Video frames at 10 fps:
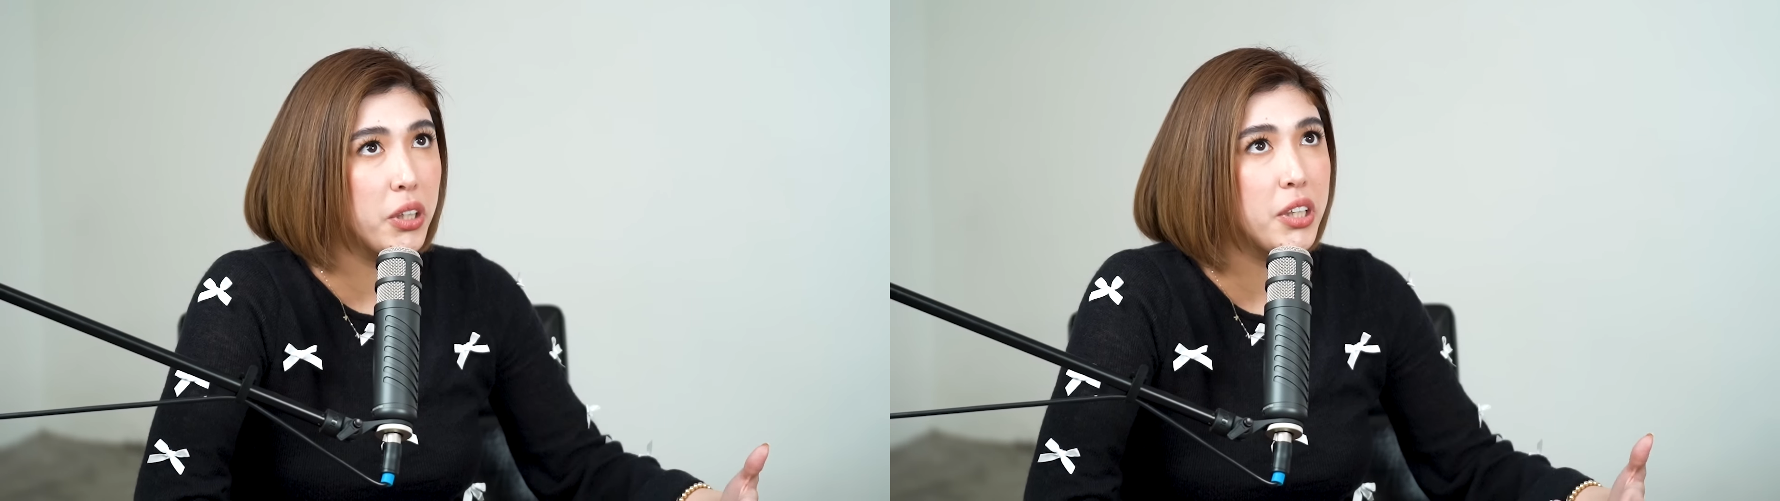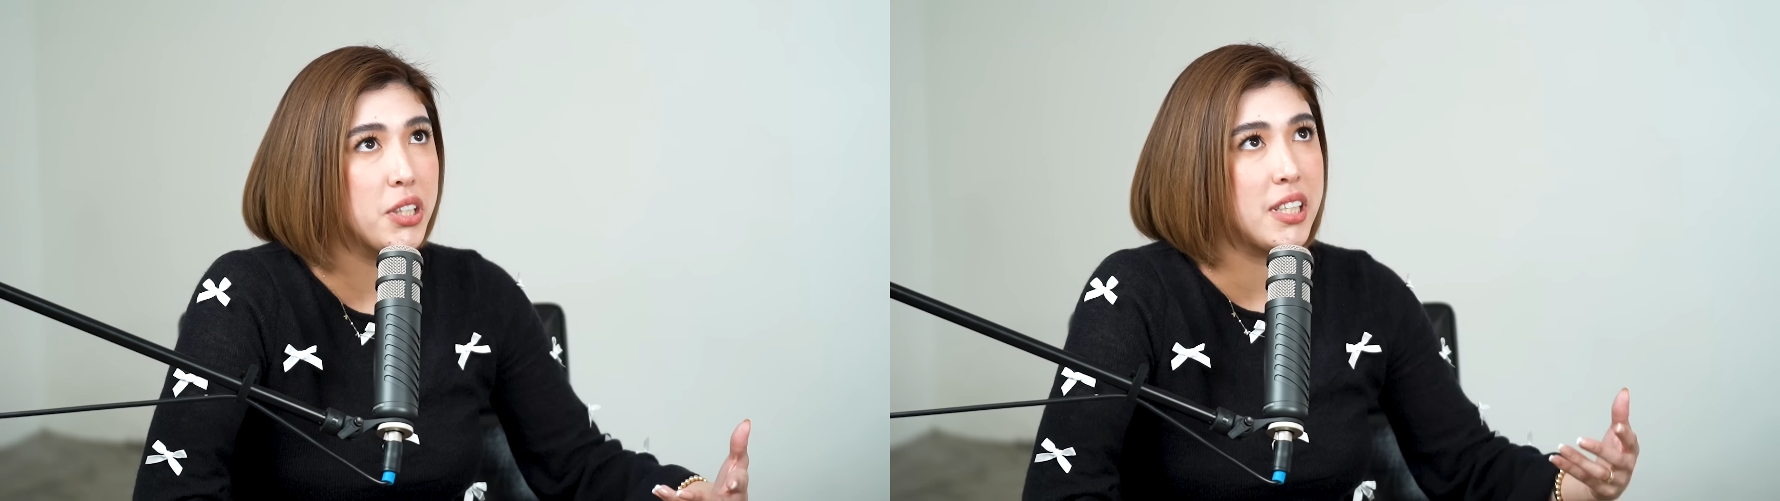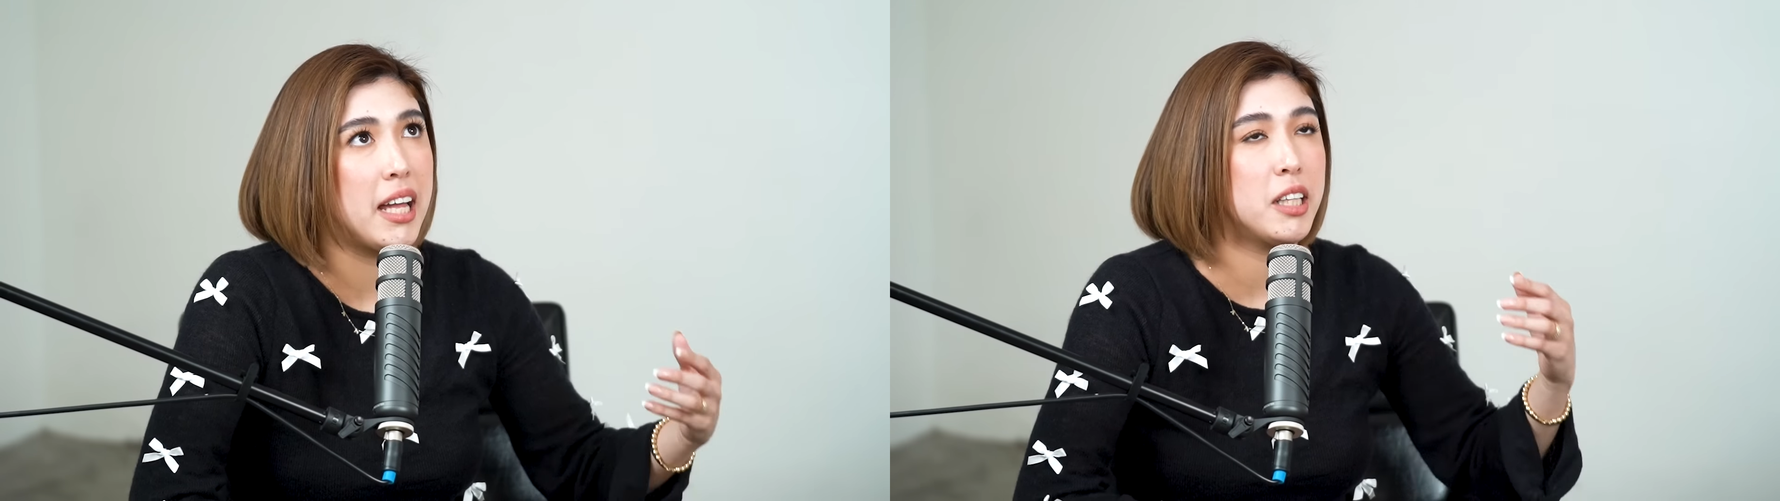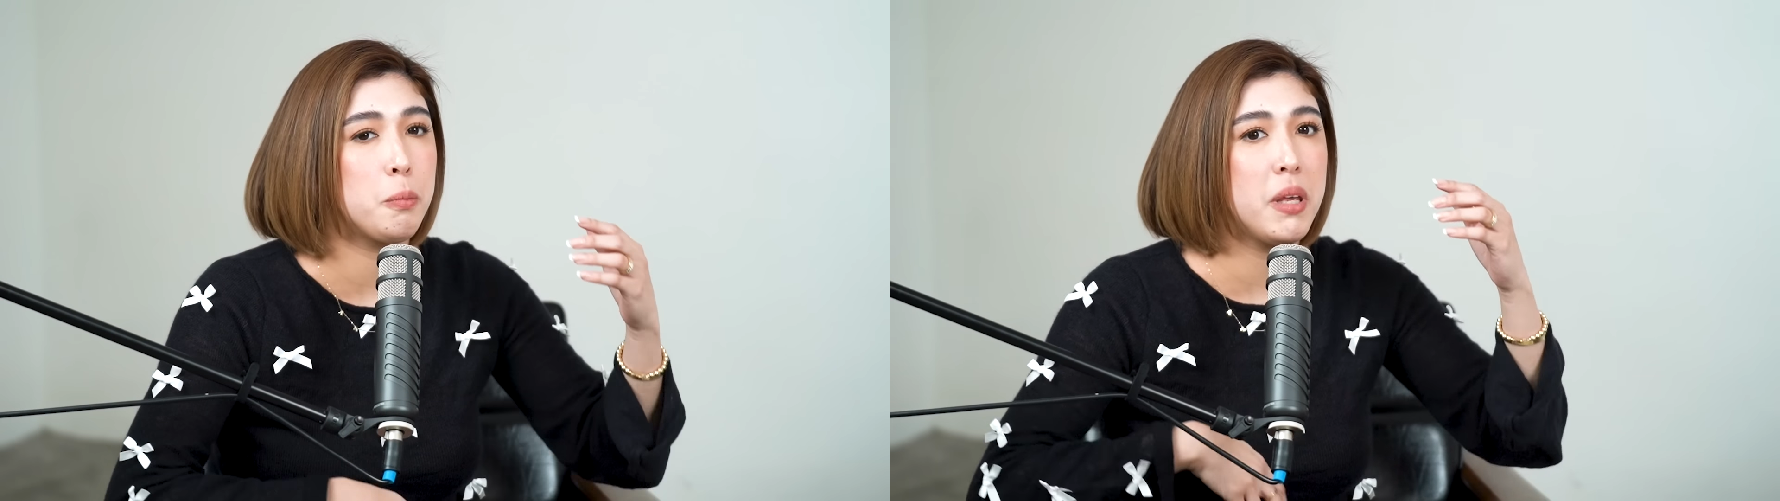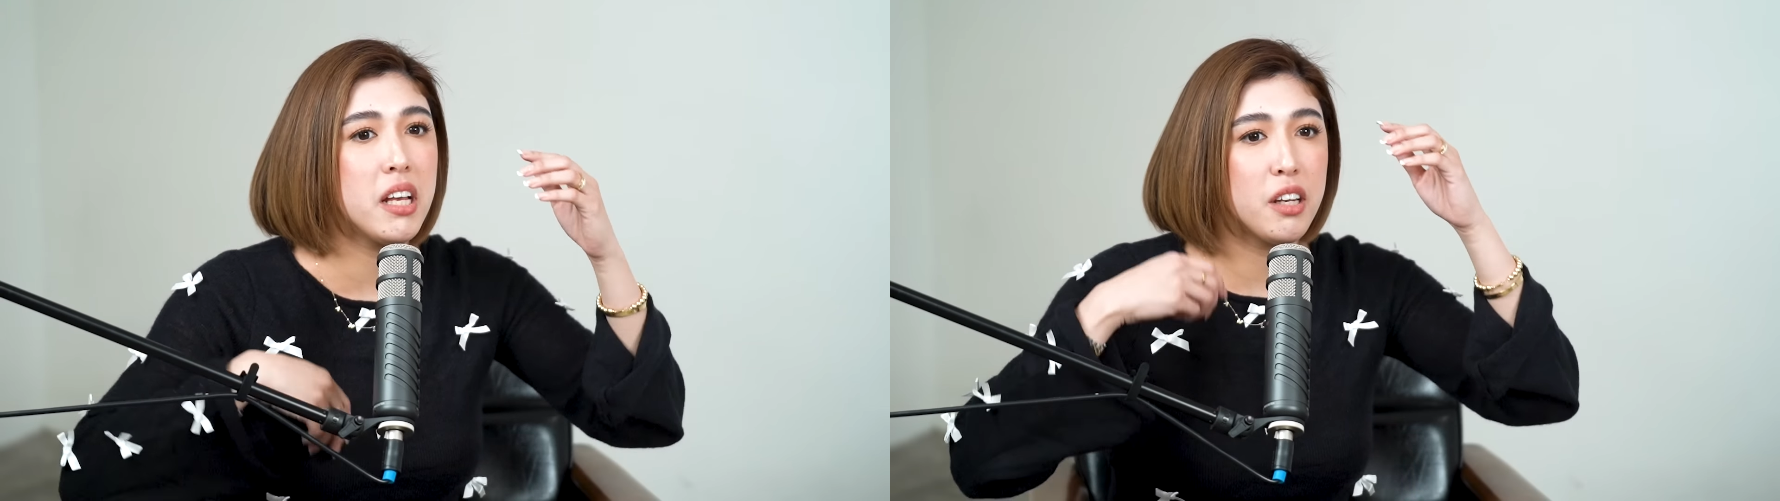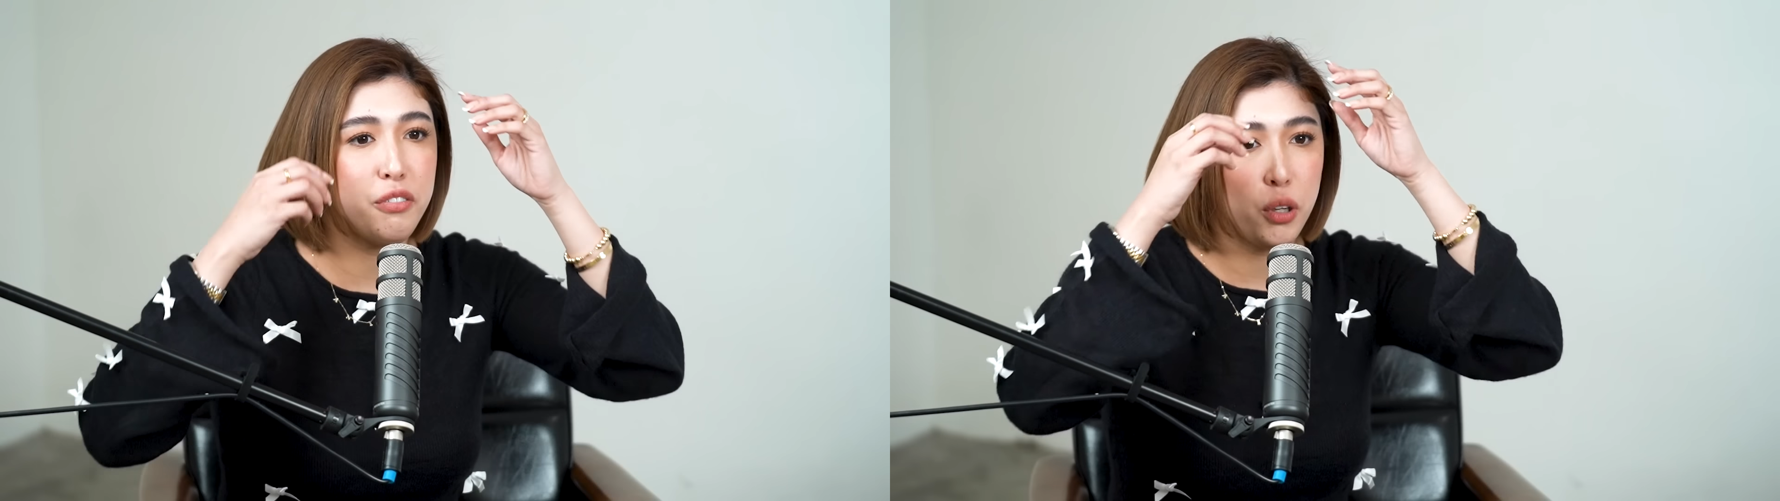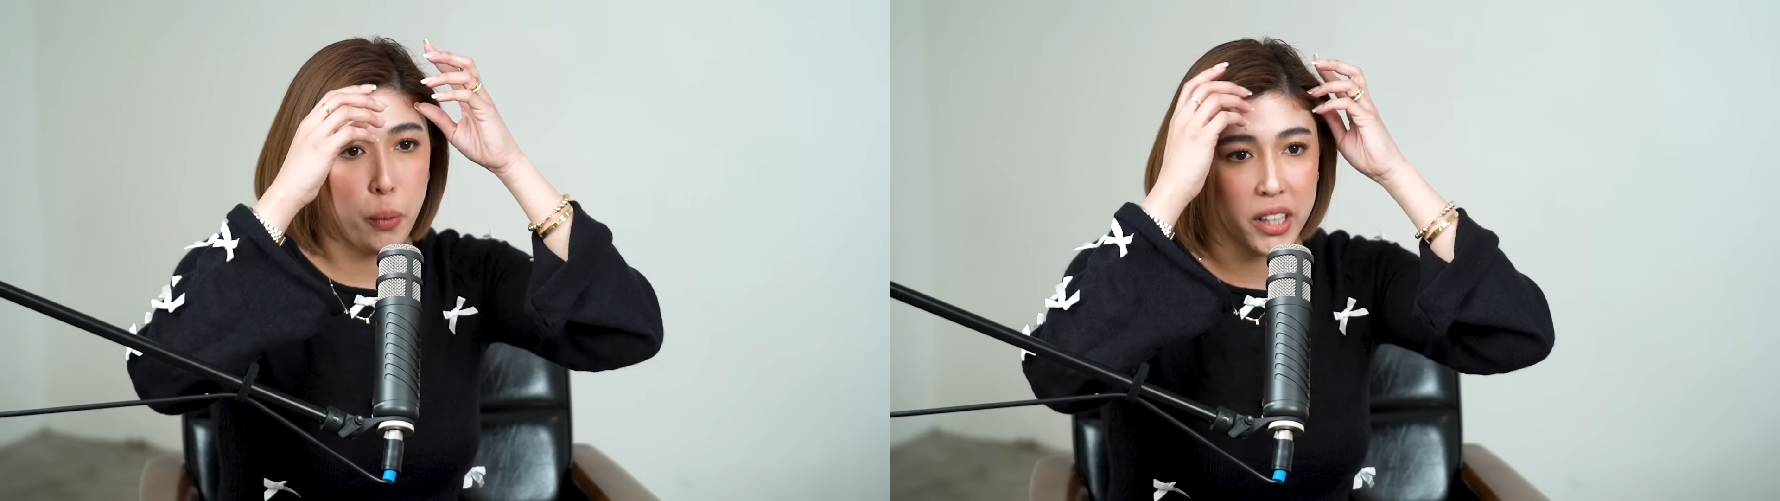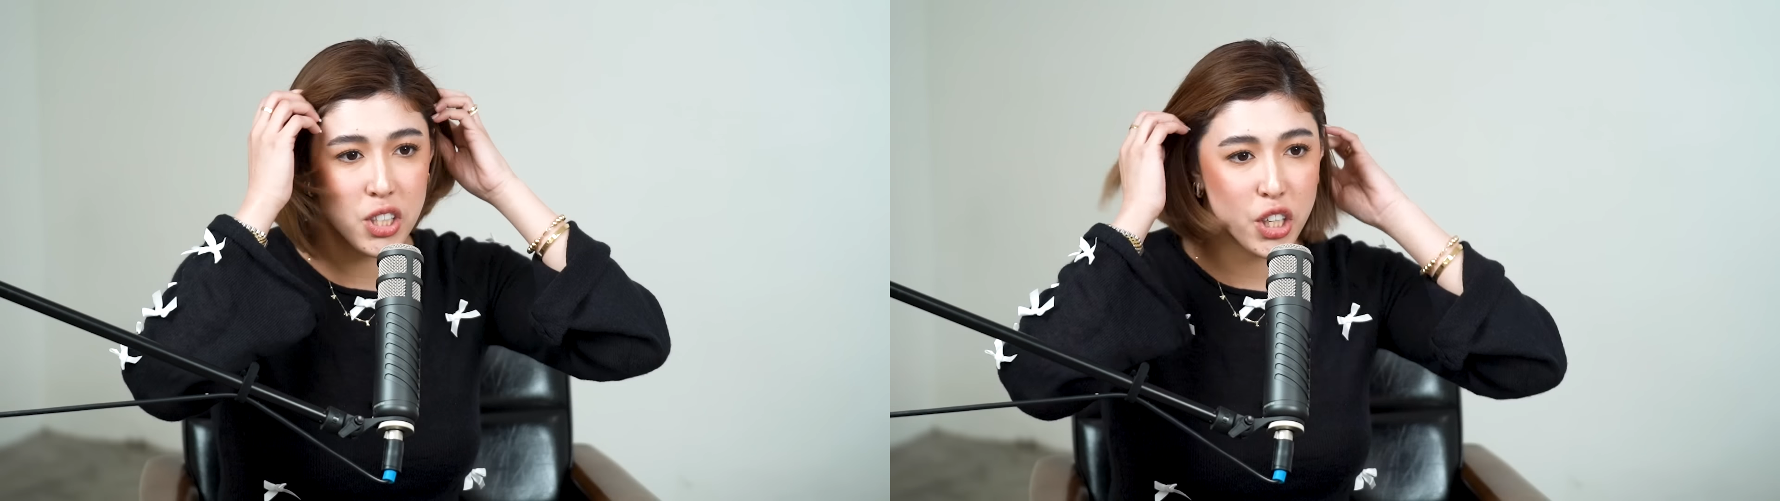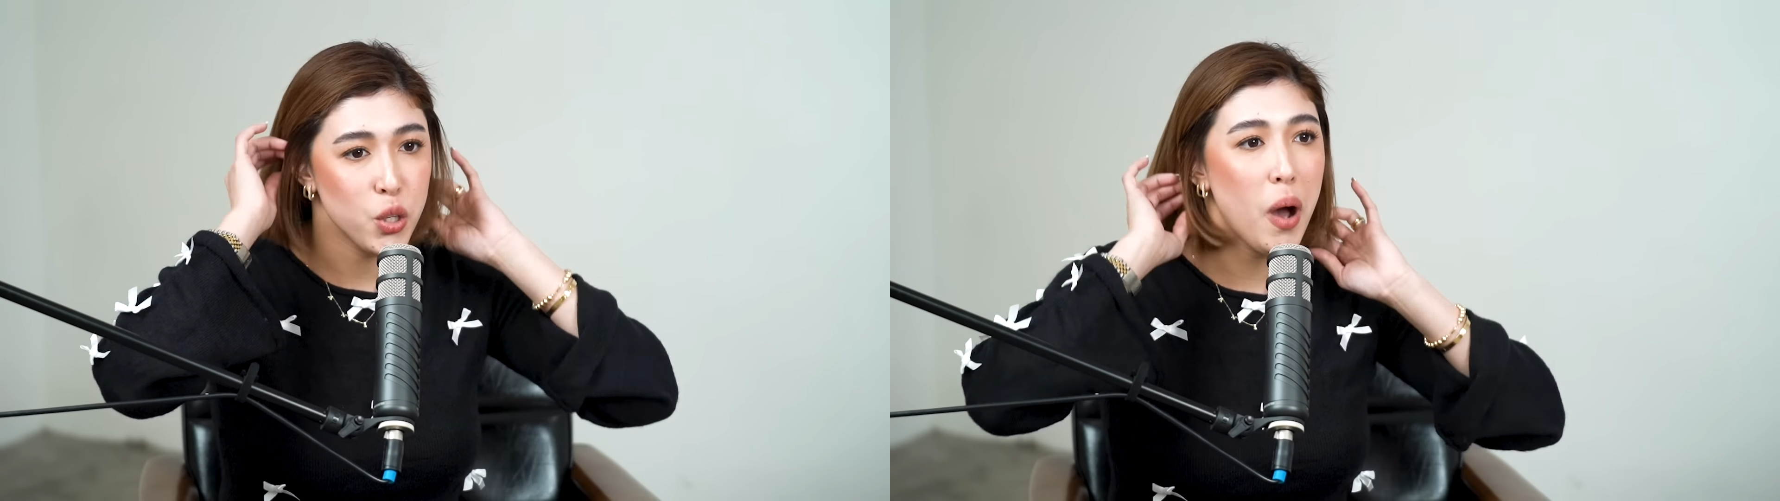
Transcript: don't understand that being an influencer,